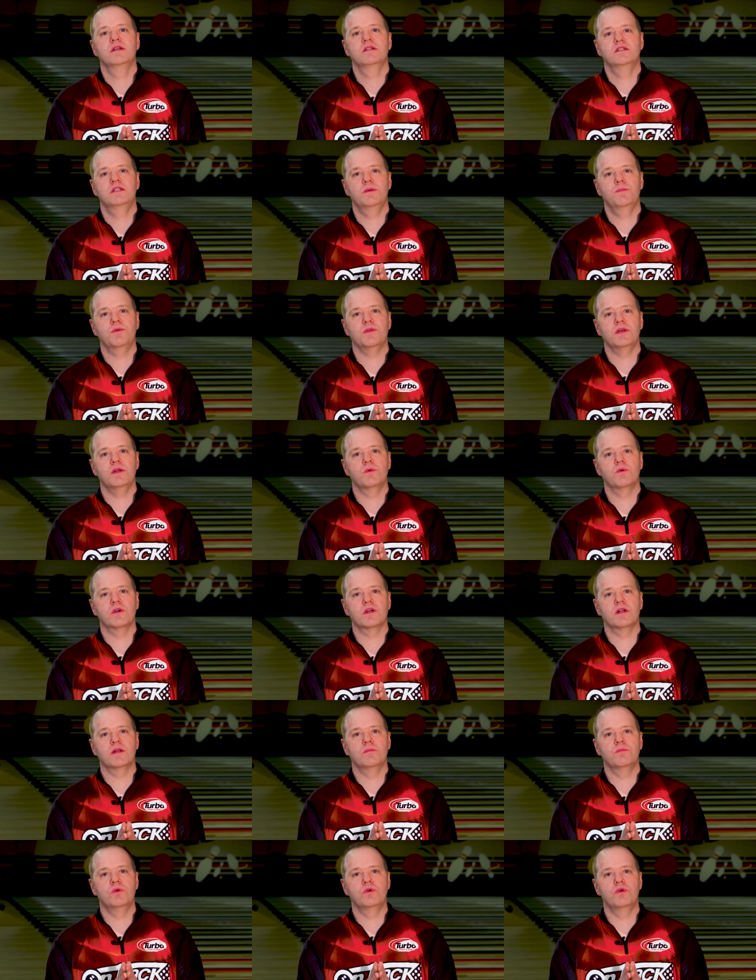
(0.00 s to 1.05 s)
typically we're
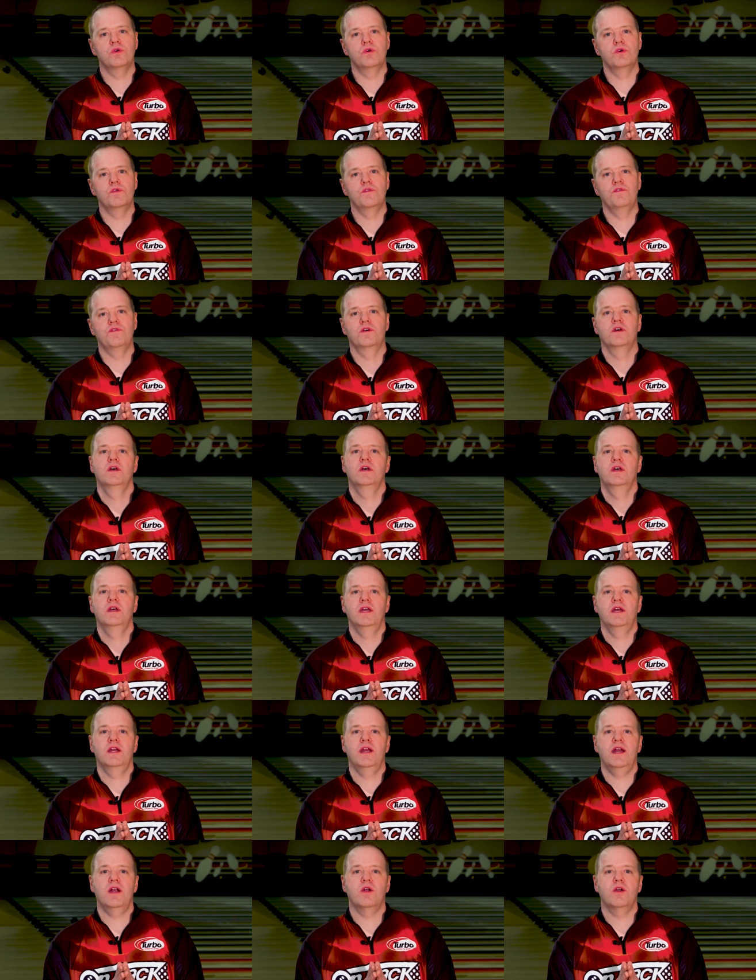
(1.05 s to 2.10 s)
gonna move
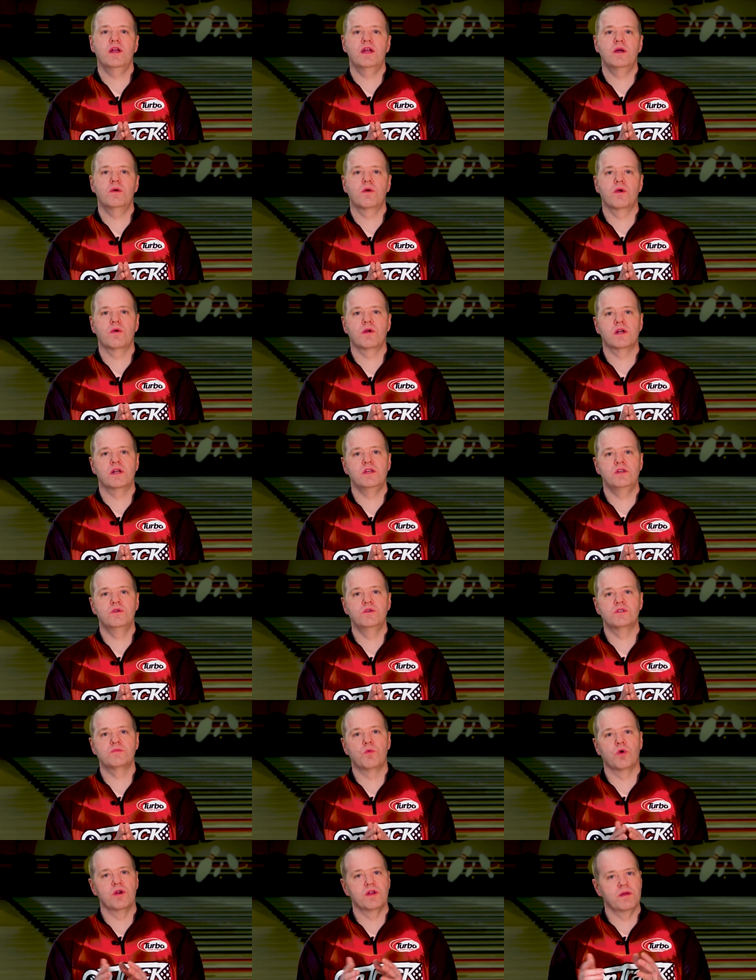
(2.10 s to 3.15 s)
in an area where we're gonna
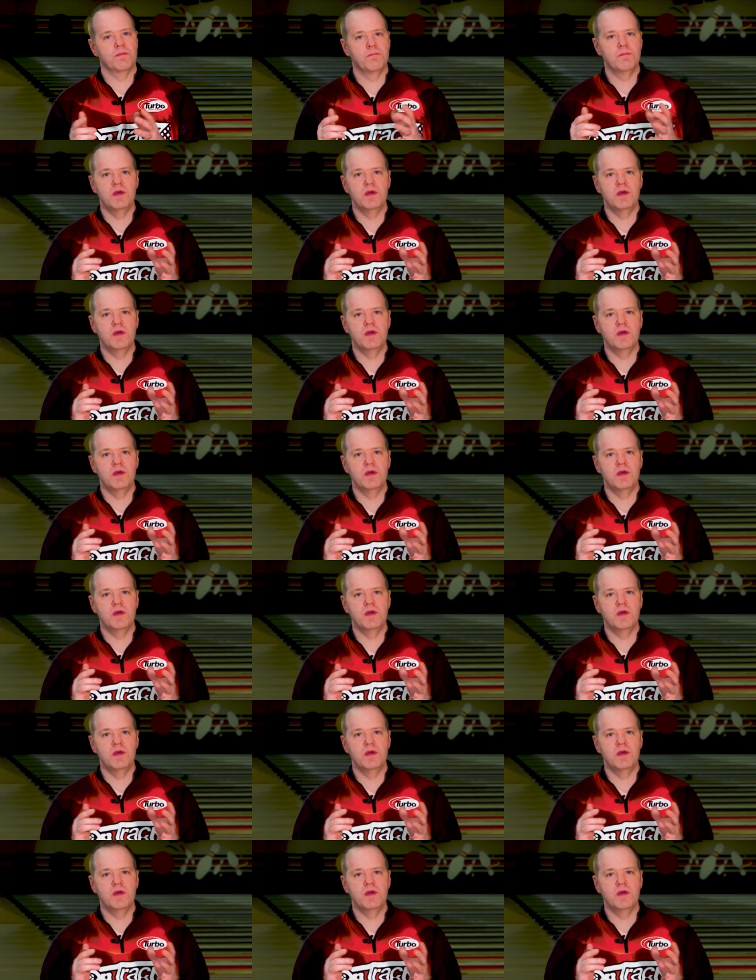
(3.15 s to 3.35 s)
use more of the